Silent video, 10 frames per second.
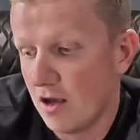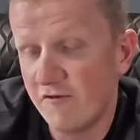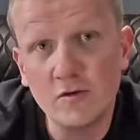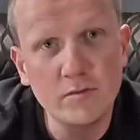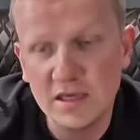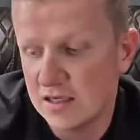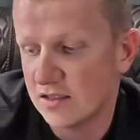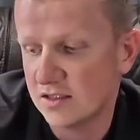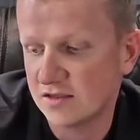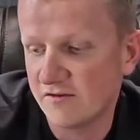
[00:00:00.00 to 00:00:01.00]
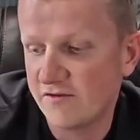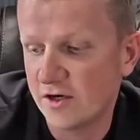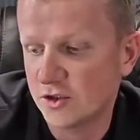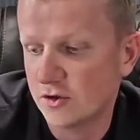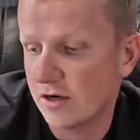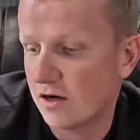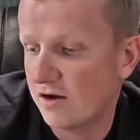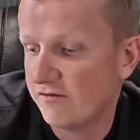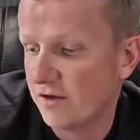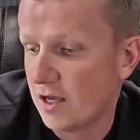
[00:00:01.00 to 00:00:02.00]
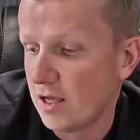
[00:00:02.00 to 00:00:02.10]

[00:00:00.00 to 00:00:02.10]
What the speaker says: For me, it's a fair trade-off.